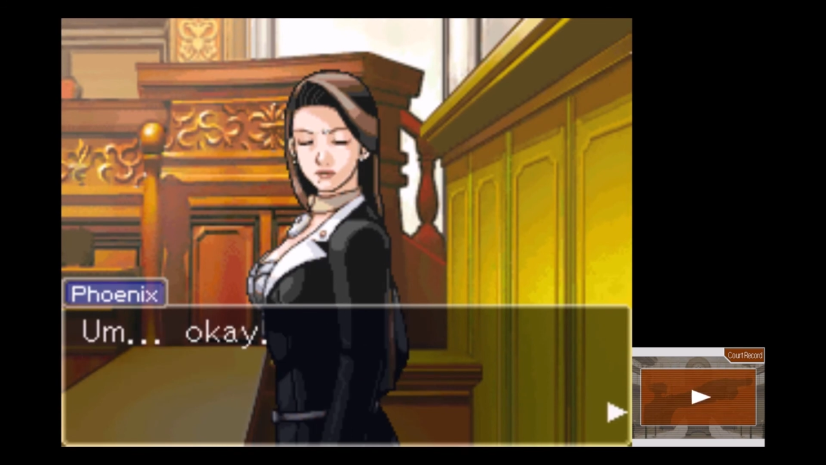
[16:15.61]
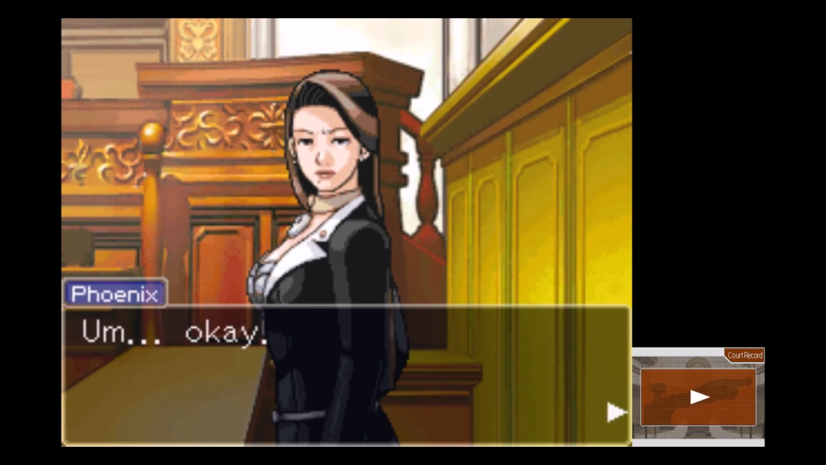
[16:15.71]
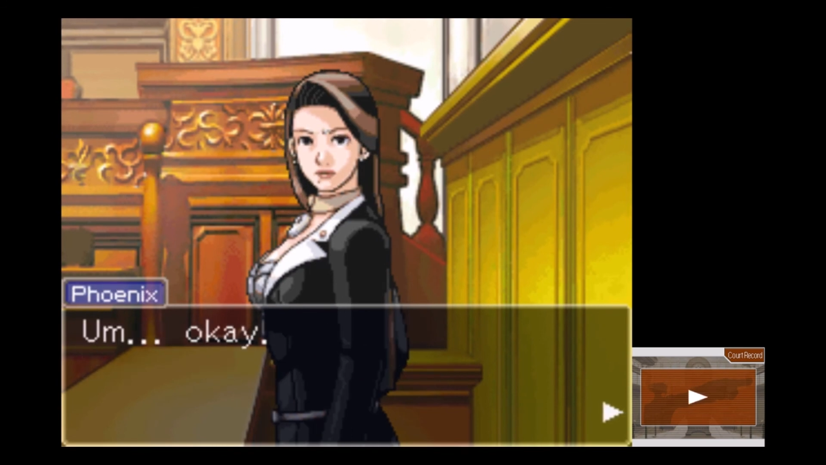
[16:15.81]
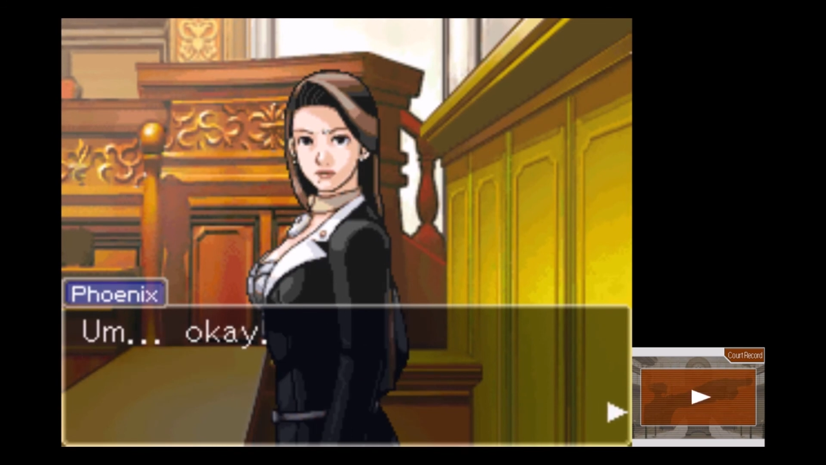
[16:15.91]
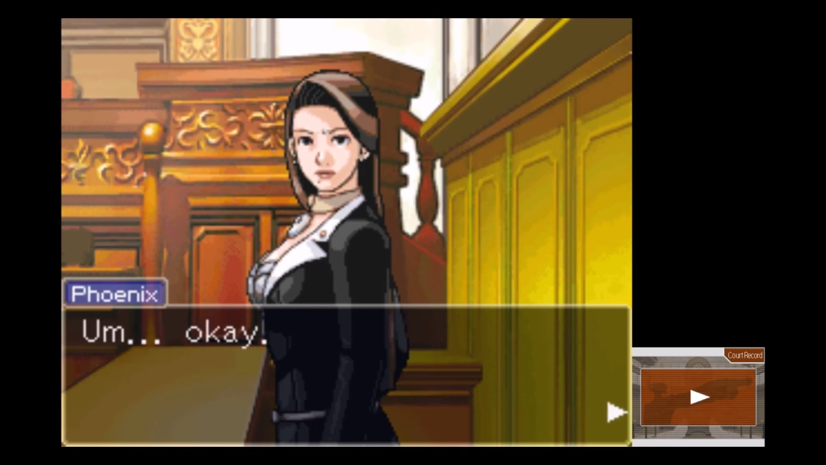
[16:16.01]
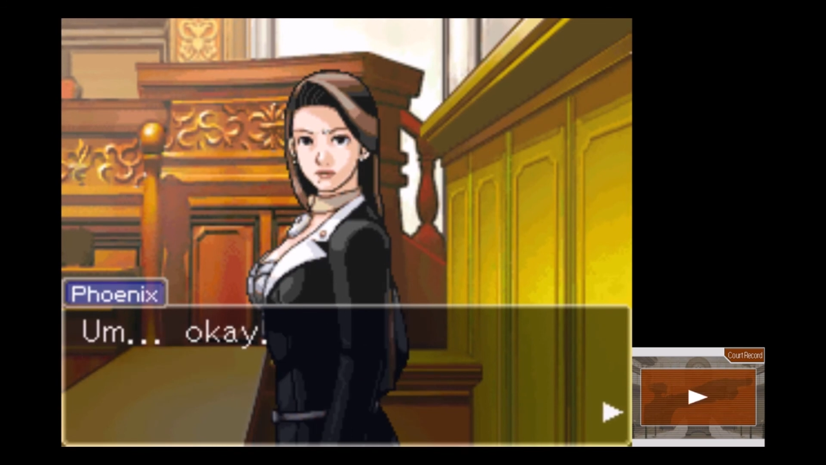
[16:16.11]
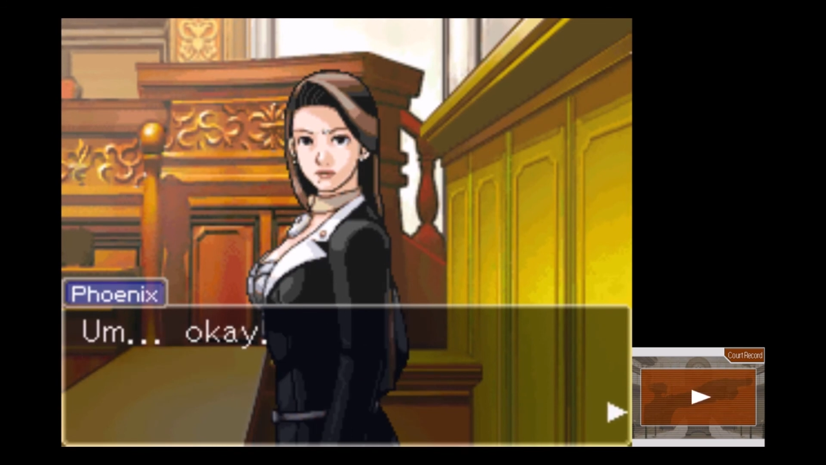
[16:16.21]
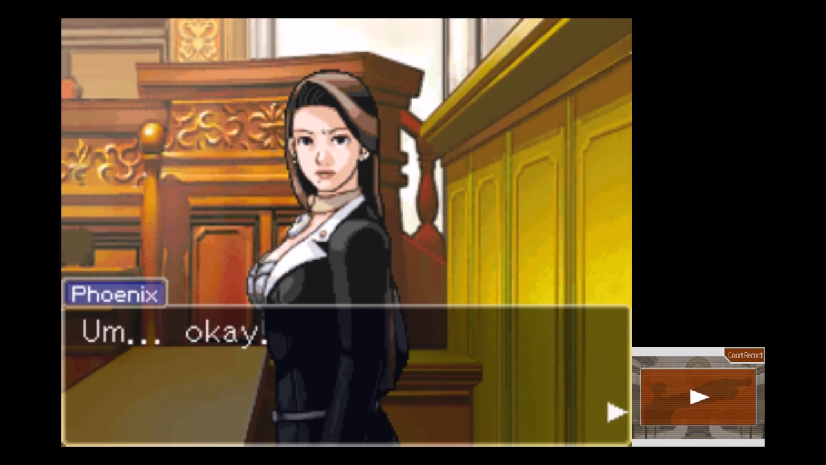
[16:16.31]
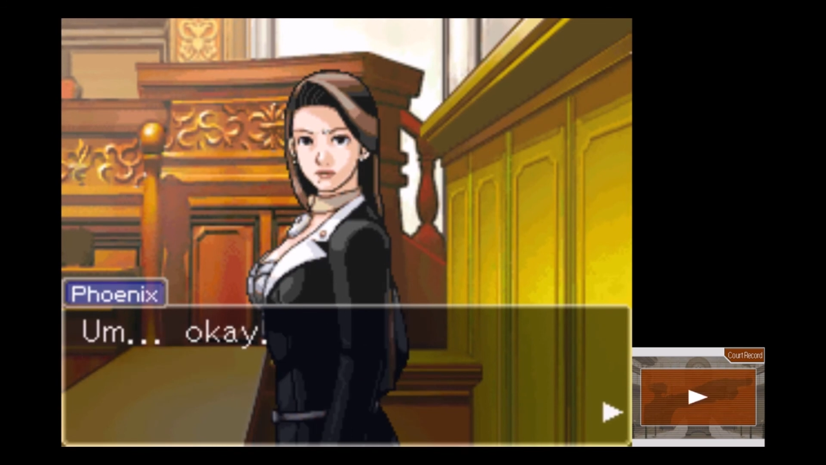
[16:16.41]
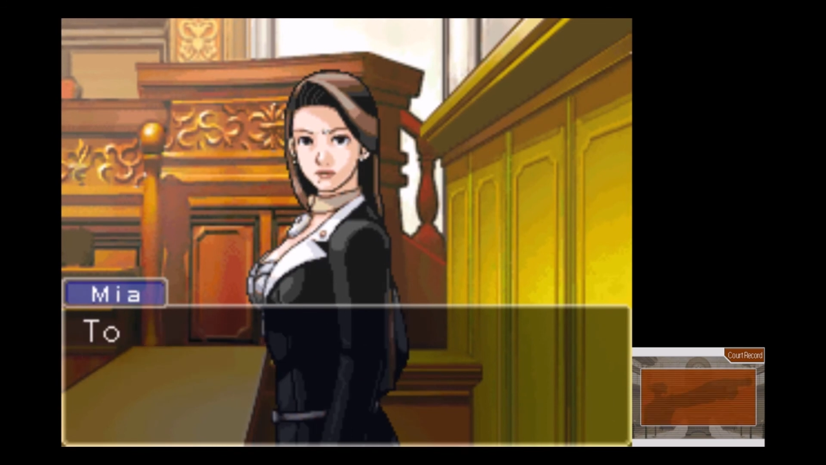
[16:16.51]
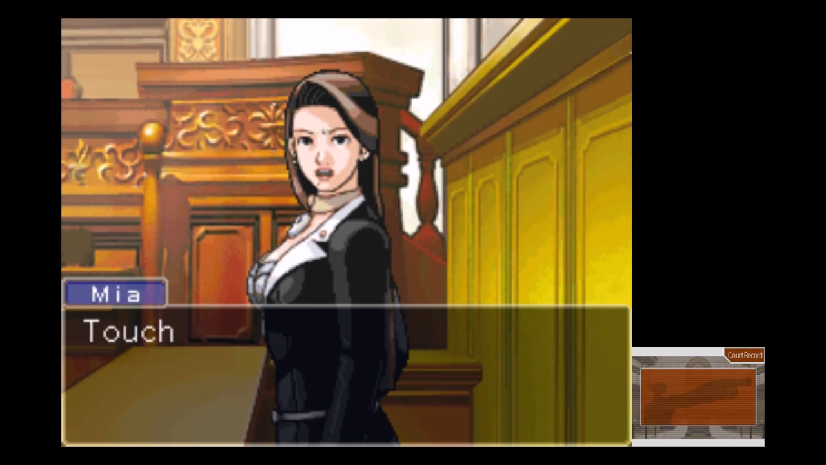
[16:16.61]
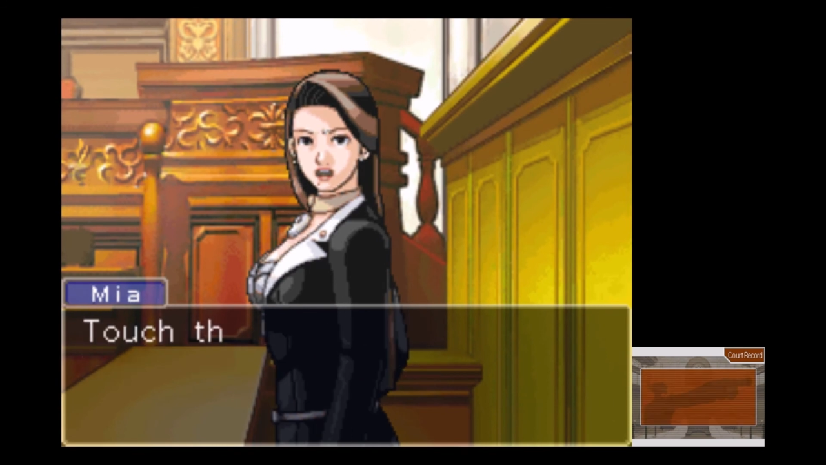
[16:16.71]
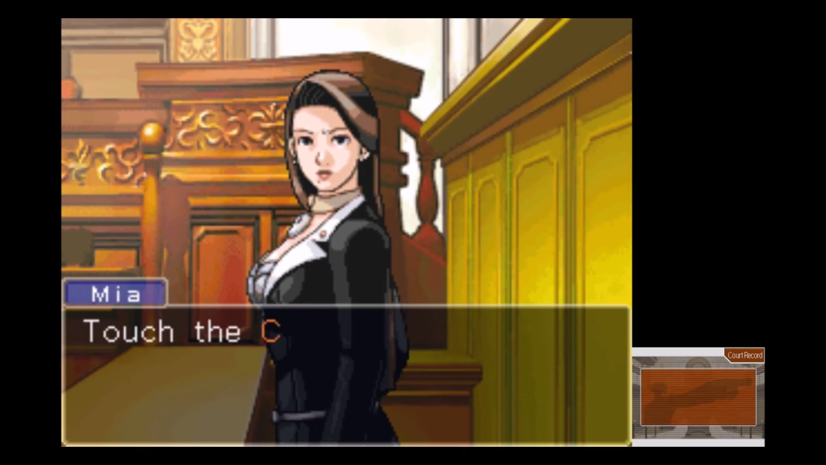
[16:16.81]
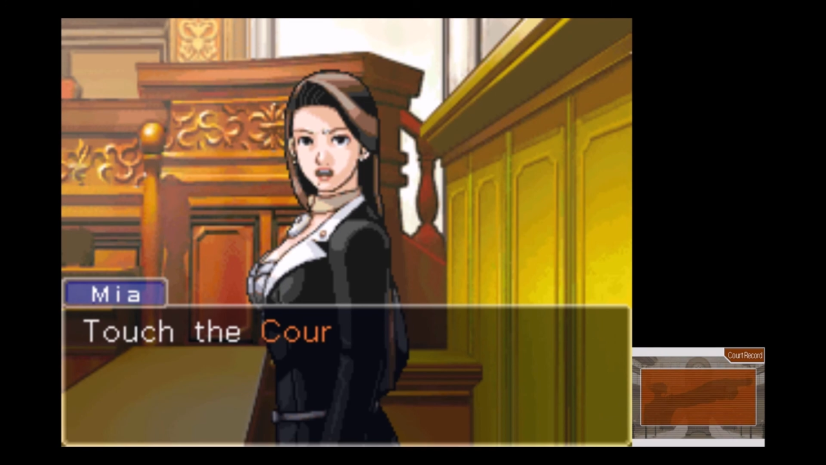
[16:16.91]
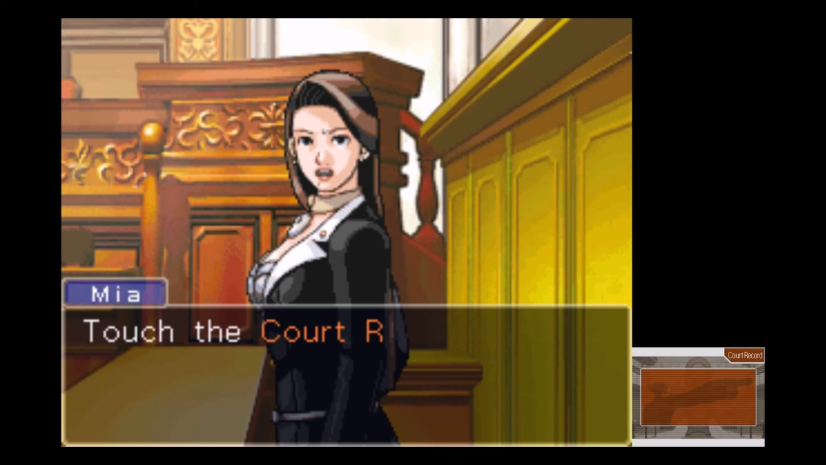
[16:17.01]
Okay.
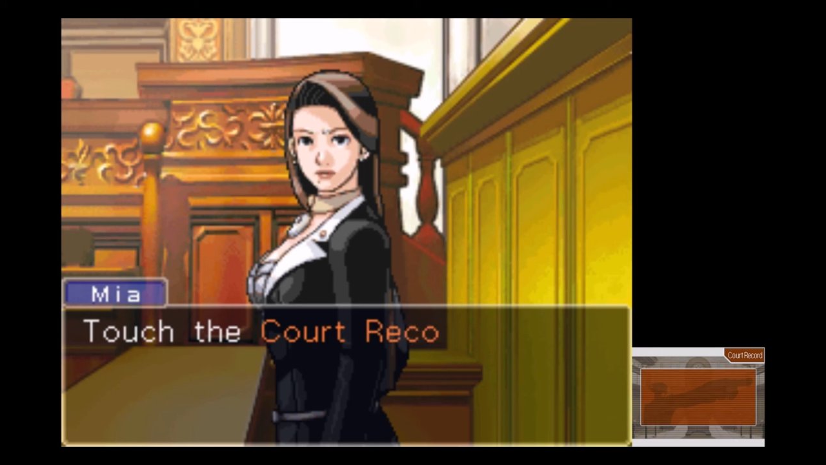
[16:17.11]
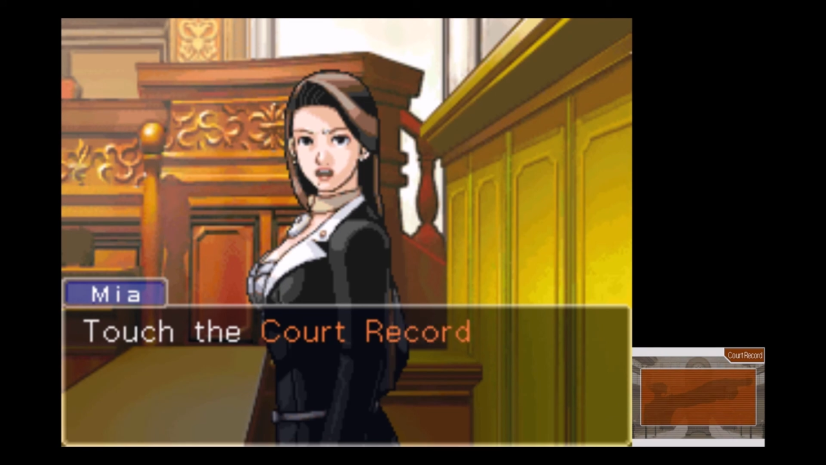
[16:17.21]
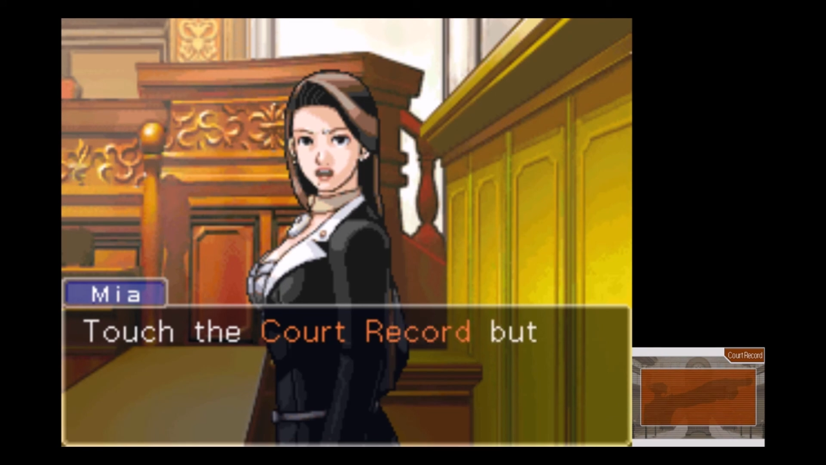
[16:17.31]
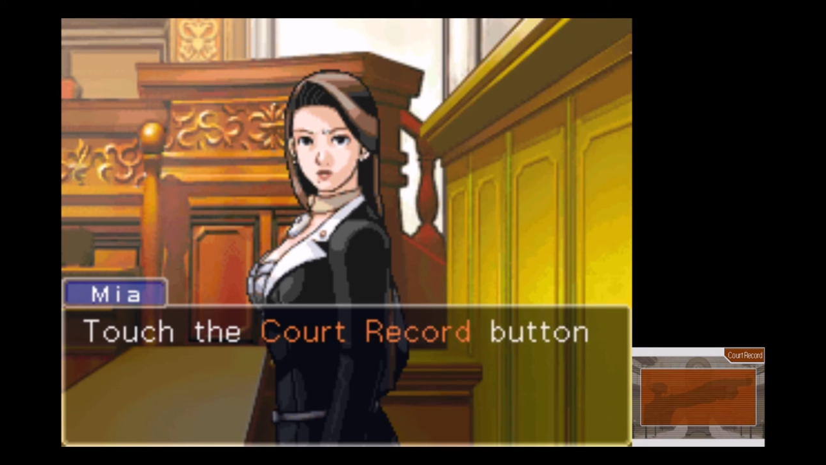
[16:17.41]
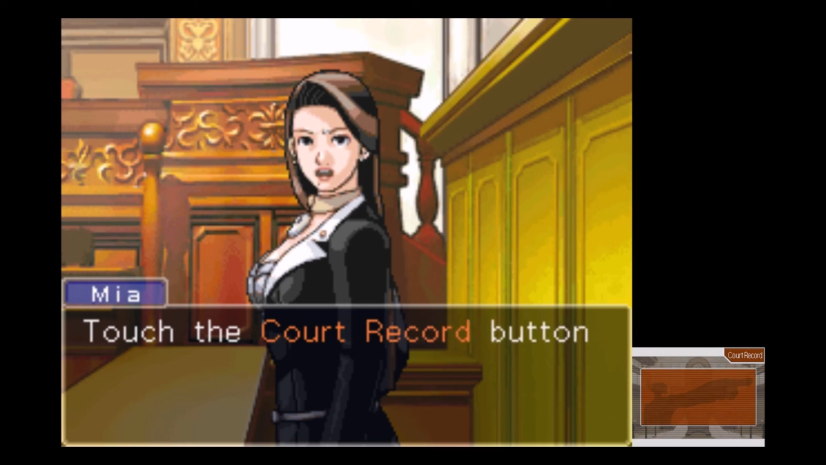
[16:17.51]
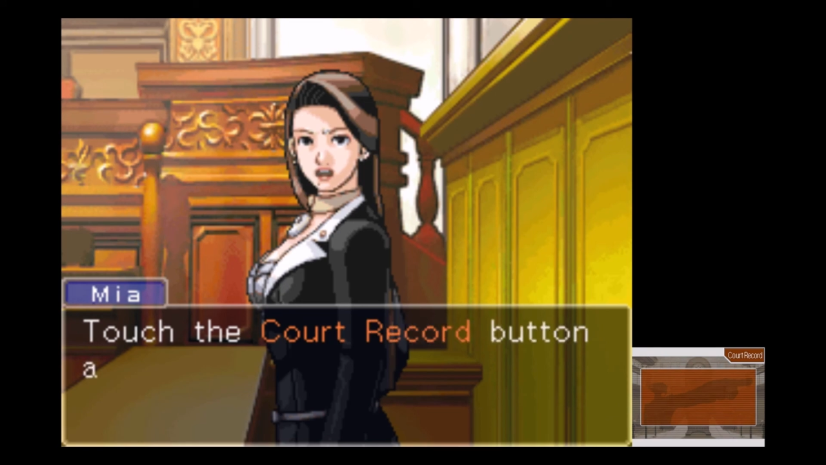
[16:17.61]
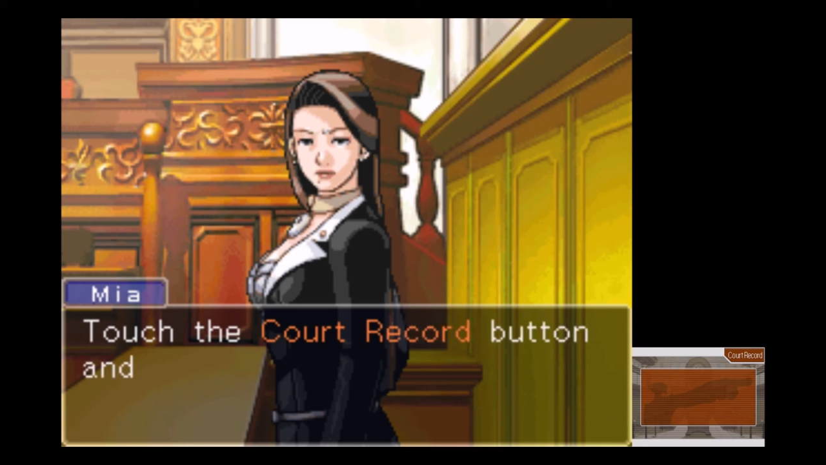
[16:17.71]
Touch